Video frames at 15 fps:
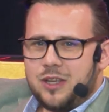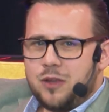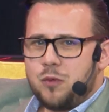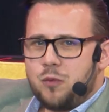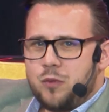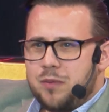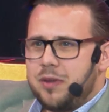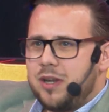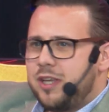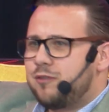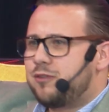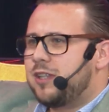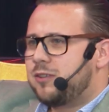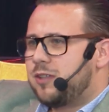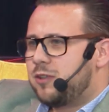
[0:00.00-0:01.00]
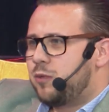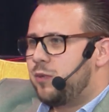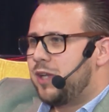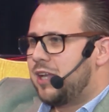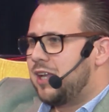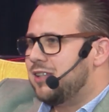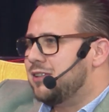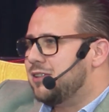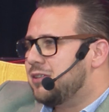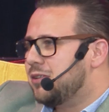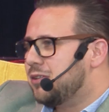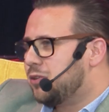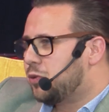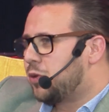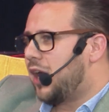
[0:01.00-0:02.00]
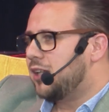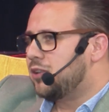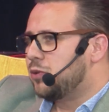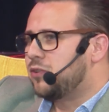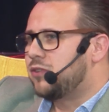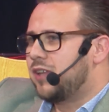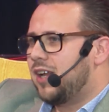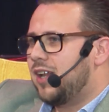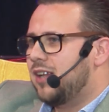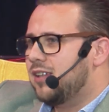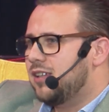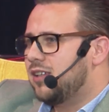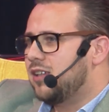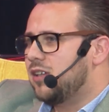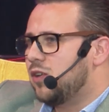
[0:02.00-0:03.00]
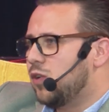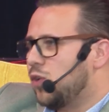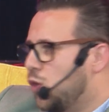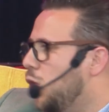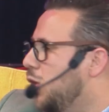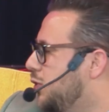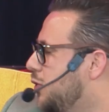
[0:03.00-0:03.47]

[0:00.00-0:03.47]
we believe that we can try to sell gold